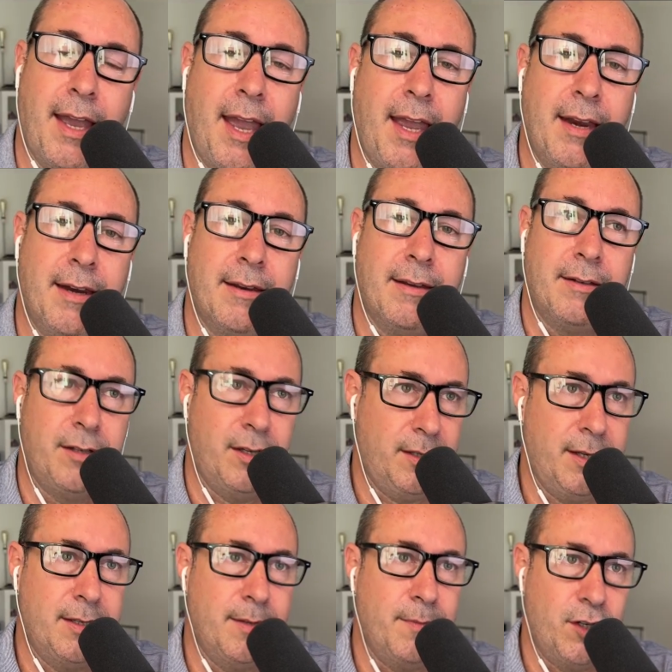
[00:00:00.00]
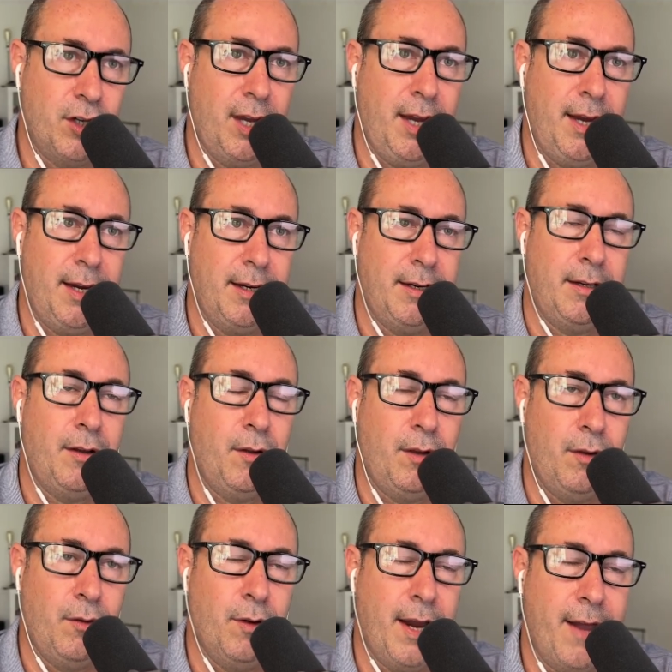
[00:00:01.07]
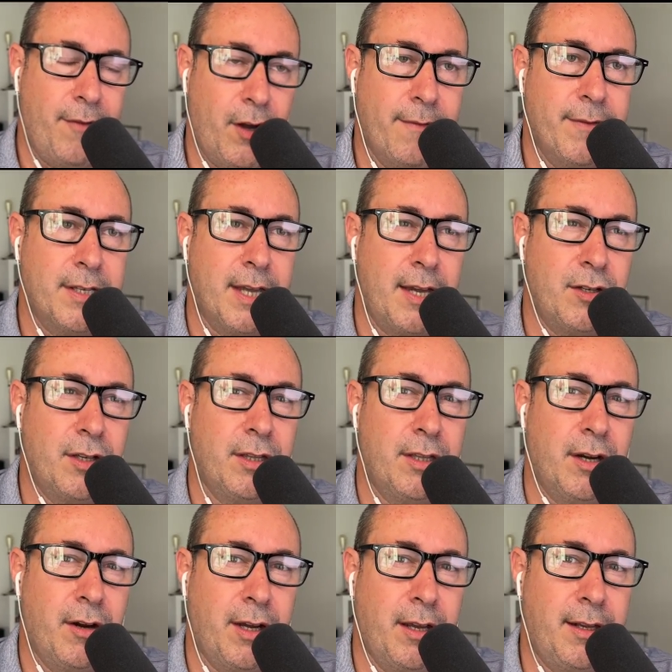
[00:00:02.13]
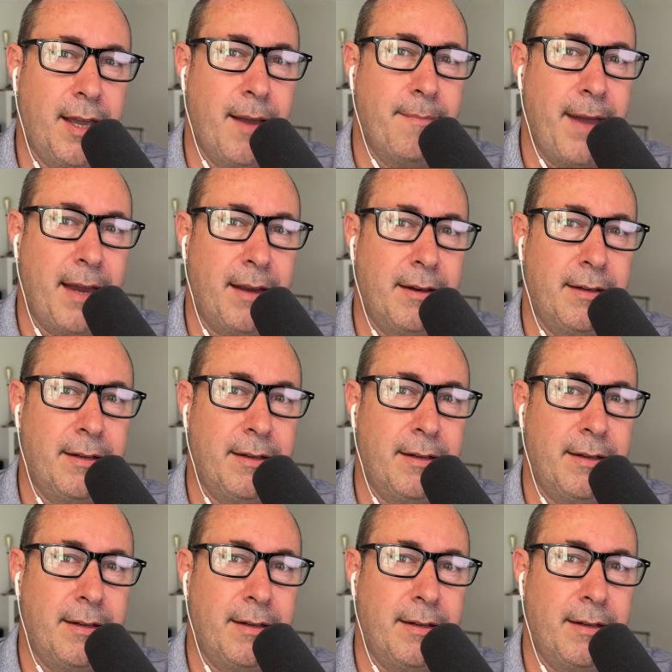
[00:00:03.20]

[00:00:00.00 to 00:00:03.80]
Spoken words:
And just as a machine could have a conversation that I could come back